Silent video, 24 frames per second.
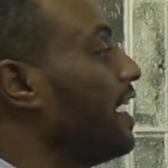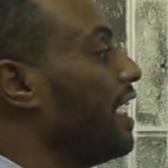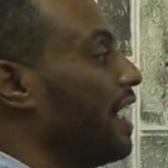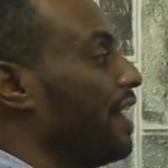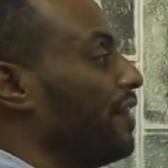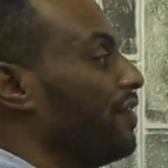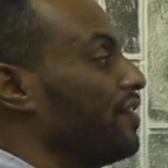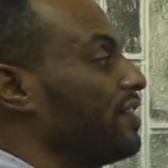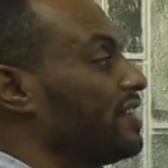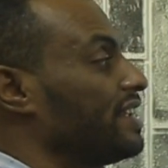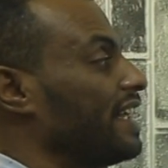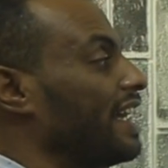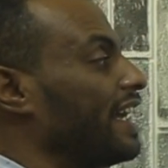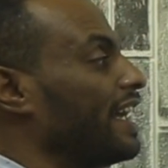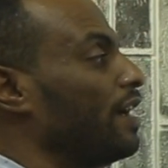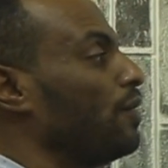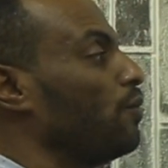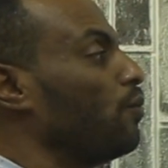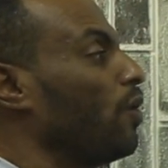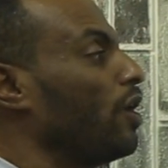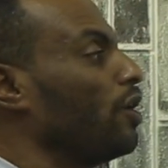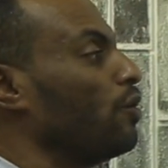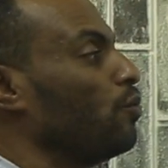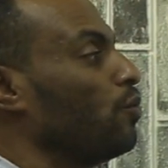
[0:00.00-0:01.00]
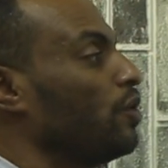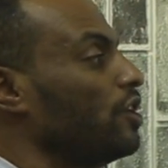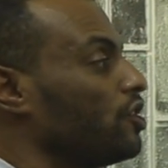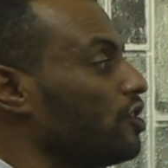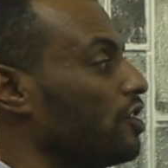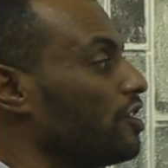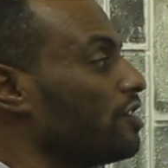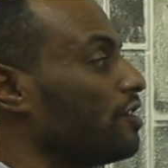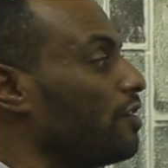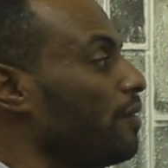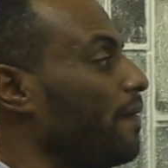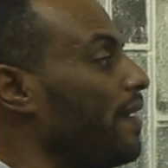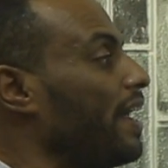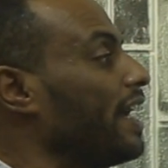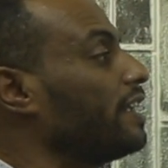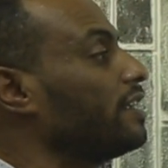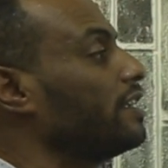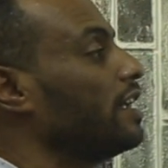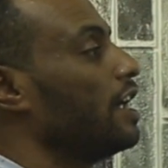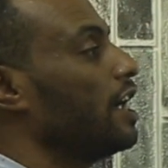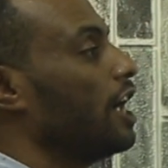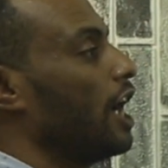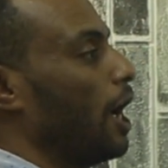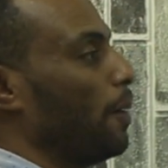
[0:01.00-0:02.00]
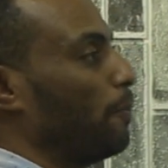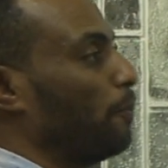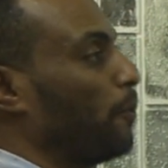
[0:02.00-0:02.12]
and the second one, which is correct, a